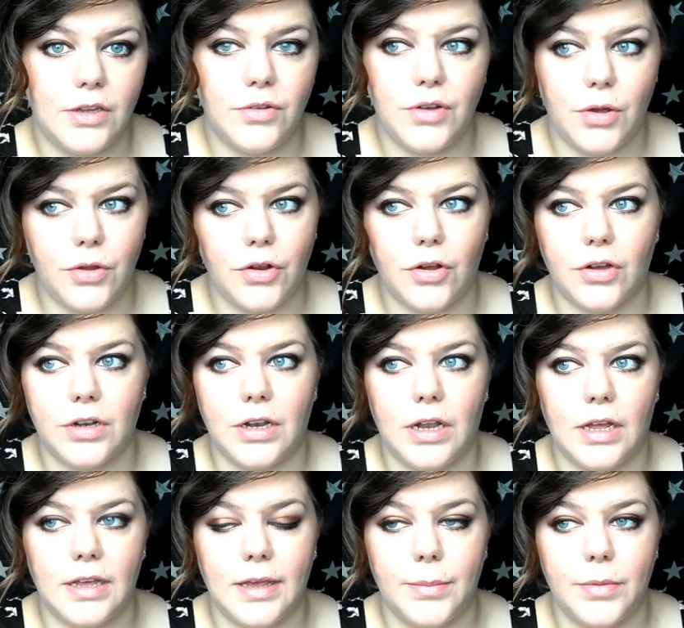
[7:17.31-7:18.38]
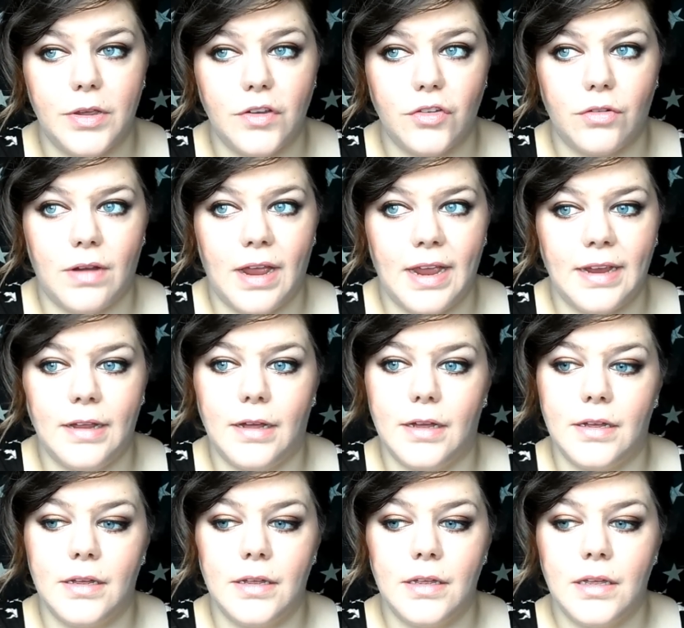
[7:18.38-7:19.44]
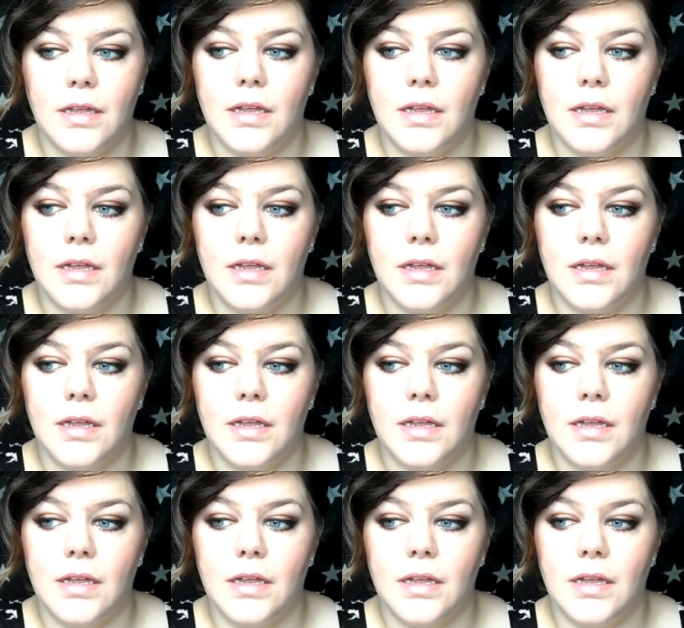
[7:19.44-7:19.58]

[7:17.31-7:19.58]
You know you're not going to like it because you're a hater.